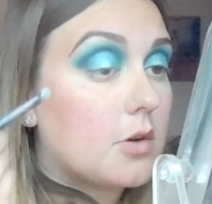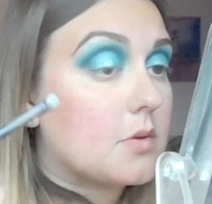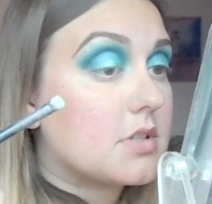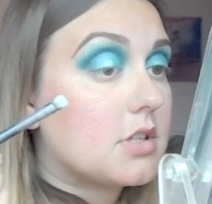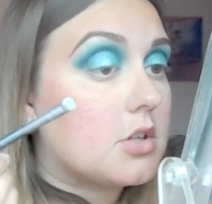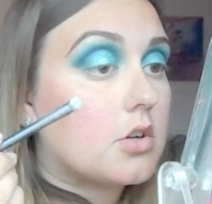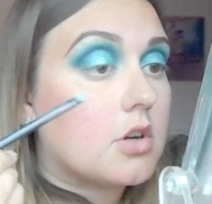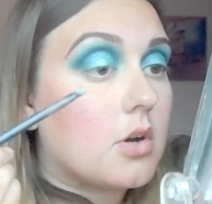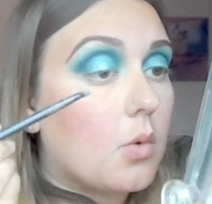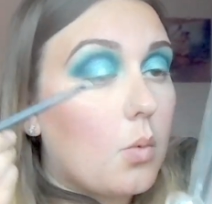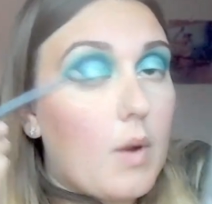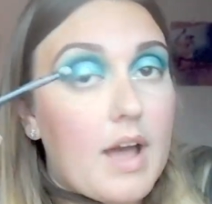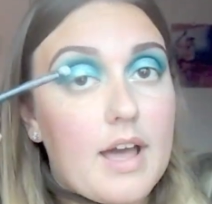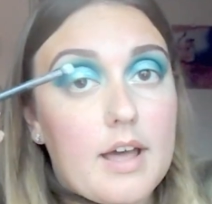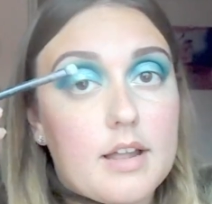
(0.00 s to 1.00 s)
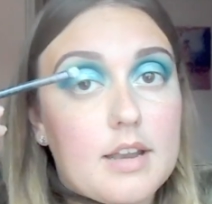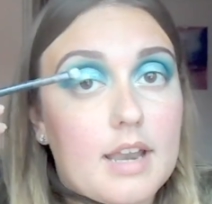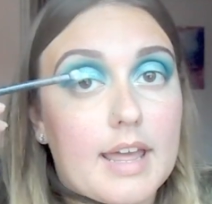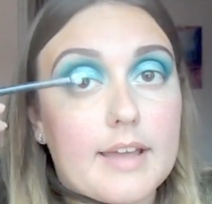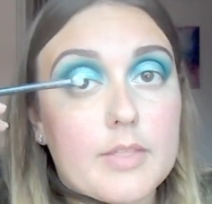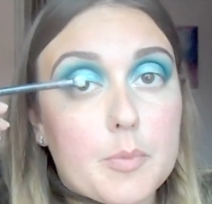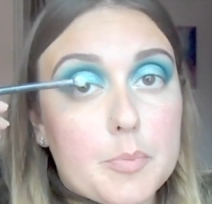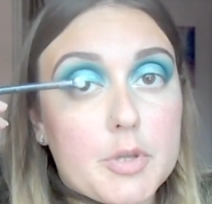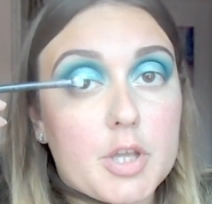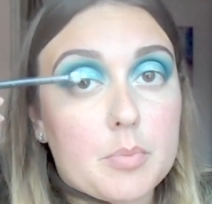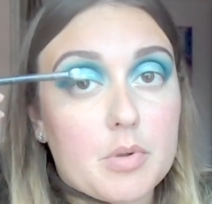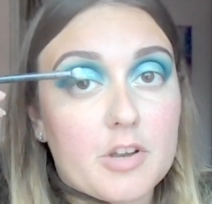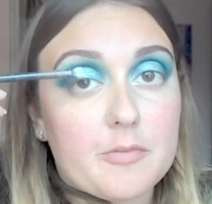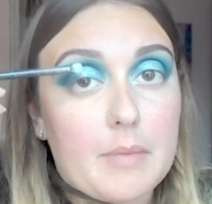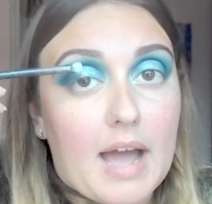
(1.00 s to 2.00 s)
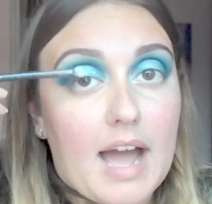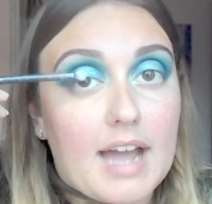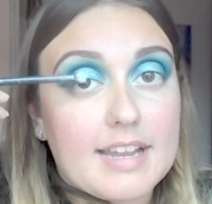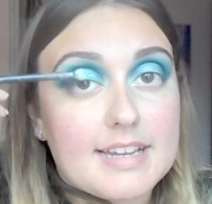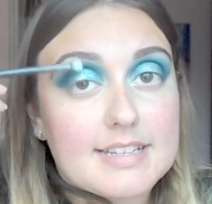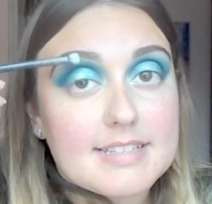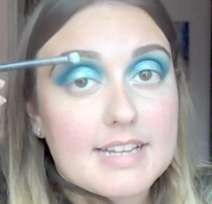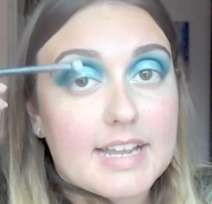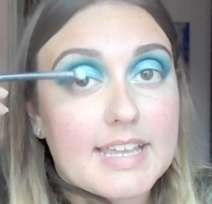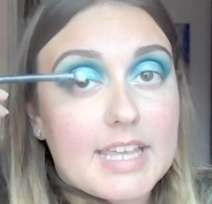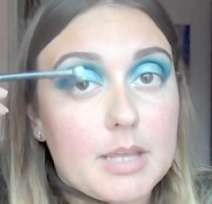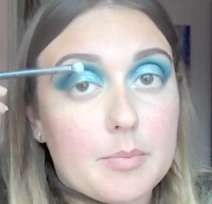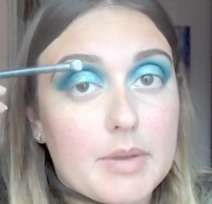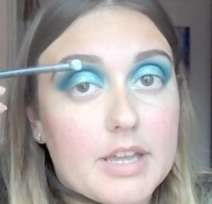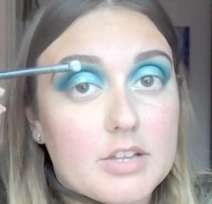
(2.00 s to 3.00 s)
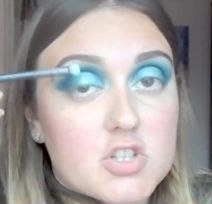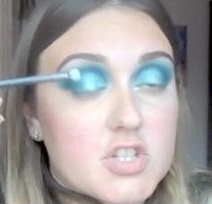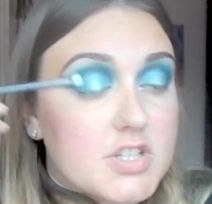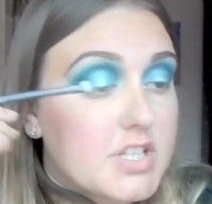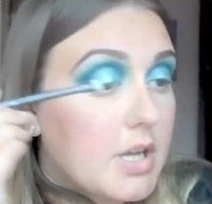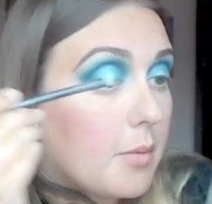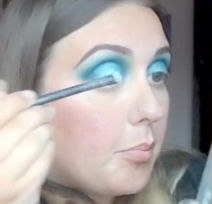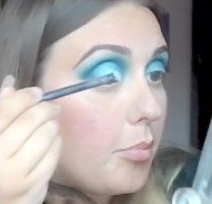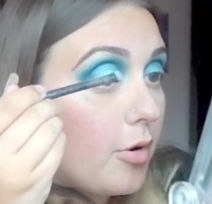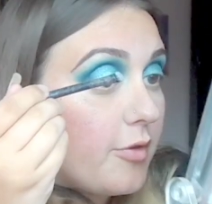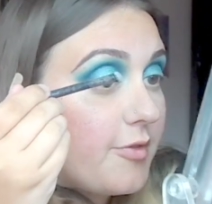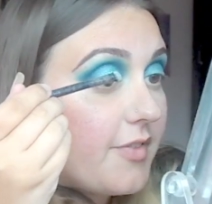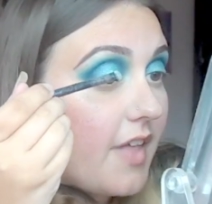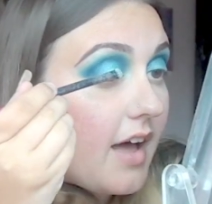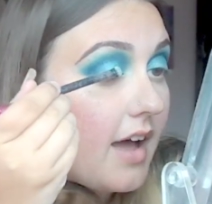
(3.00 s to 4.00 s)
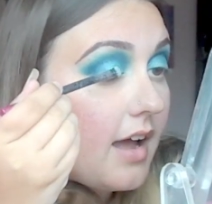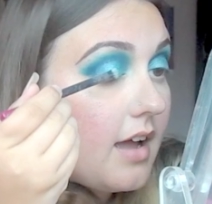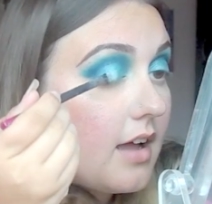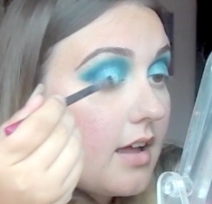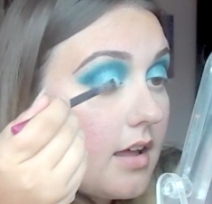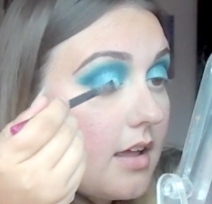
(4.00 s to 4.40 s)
So I always look where like the pupil of my eye is, and I keep it just above there.